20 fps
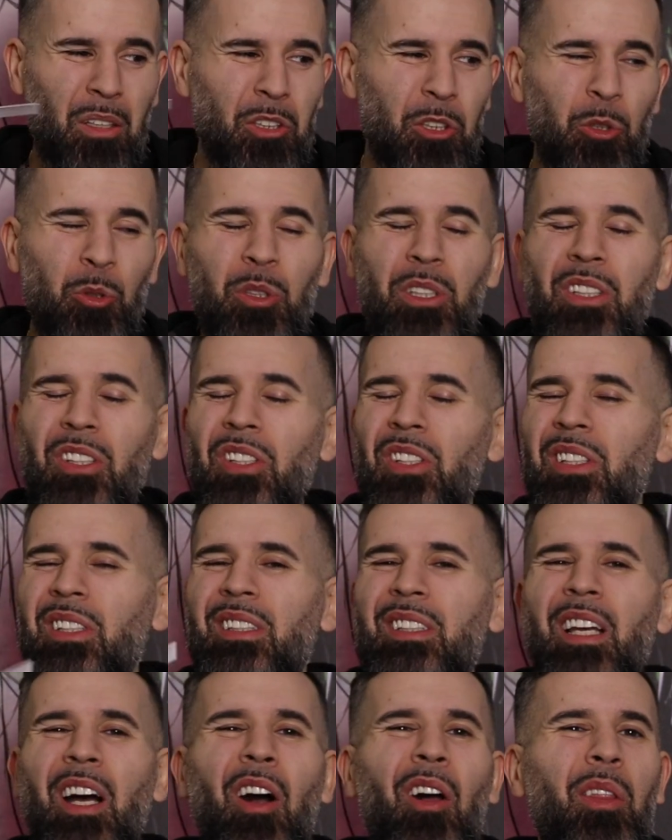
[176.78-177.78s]
you can
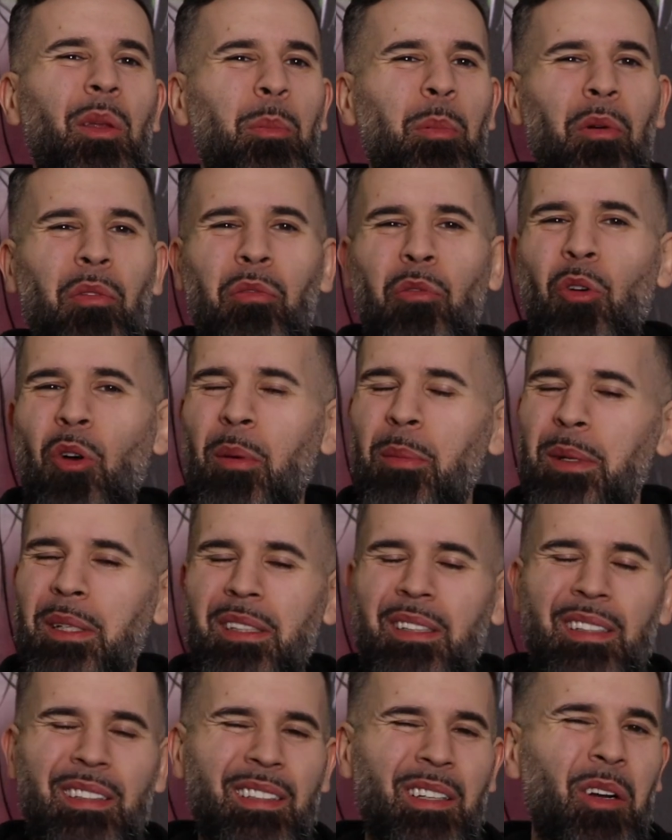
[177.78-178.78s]
just tell the
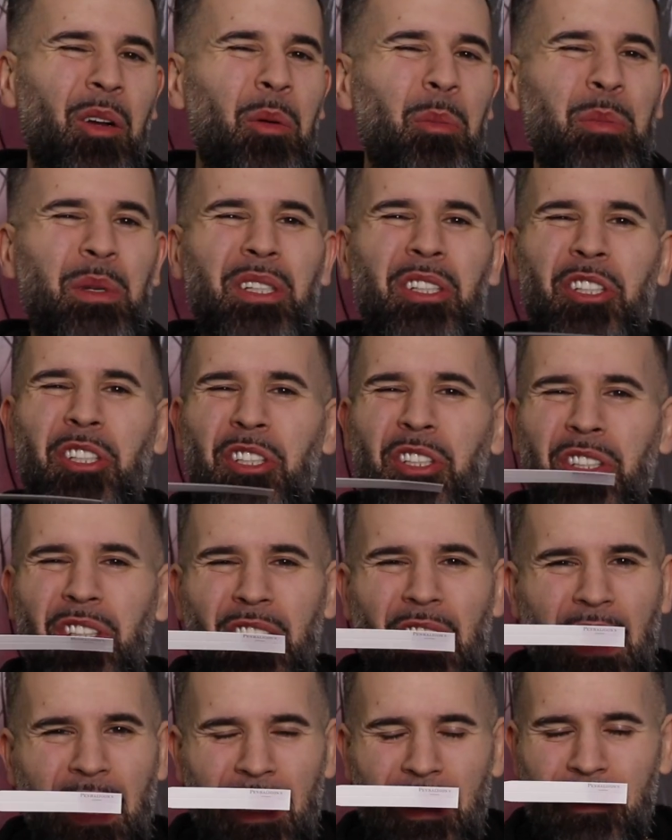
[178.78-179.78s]
performance is gonna be
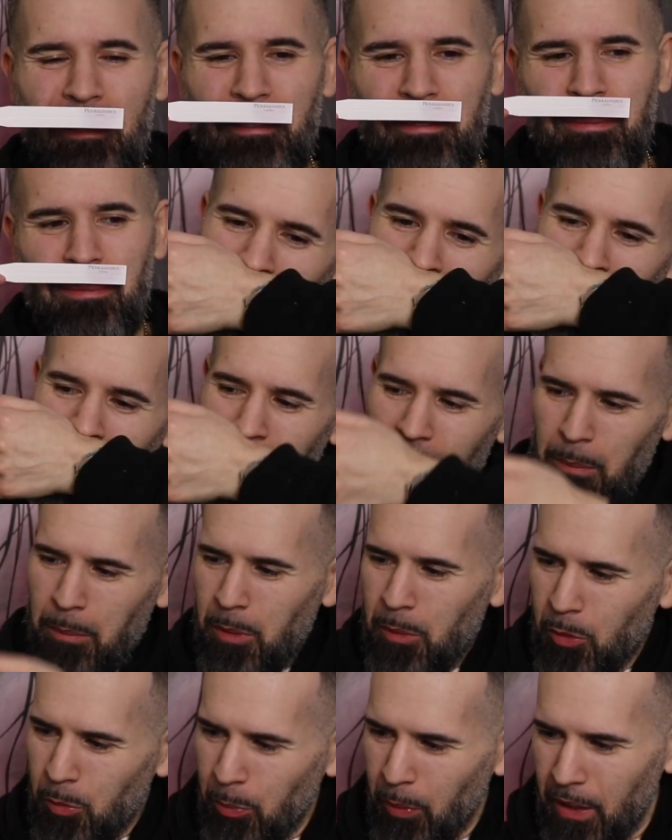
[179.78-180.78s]
shit. Let
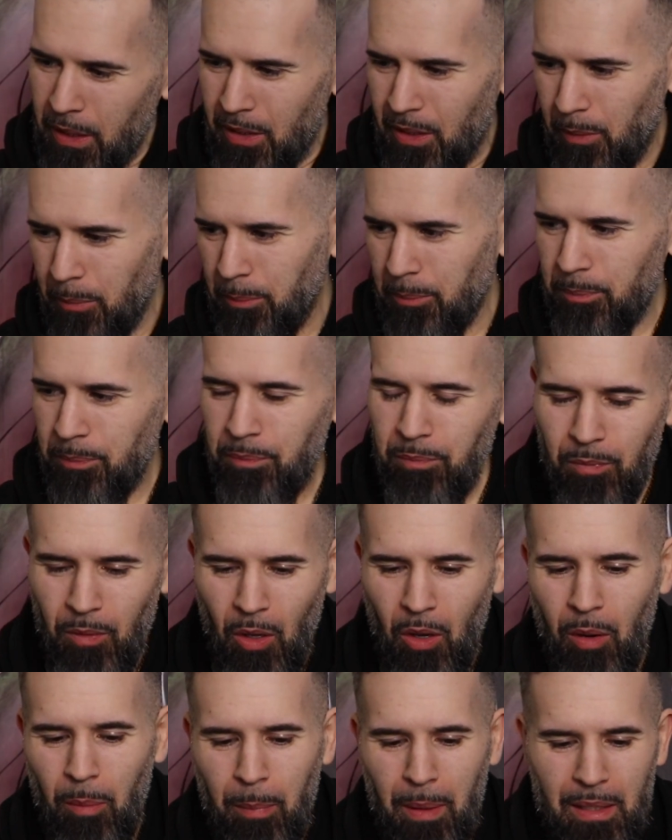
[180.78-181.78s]
me spray some
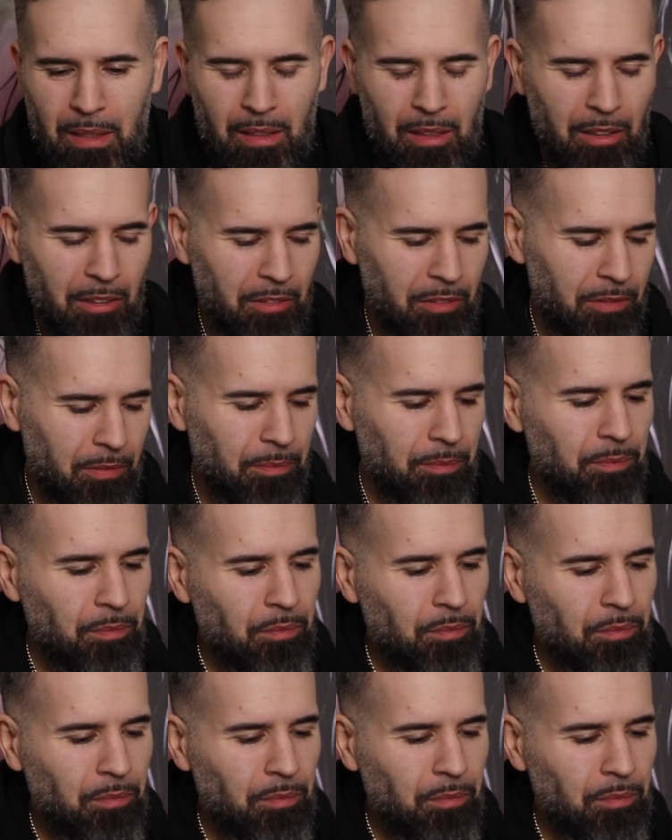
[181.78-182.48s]
on myself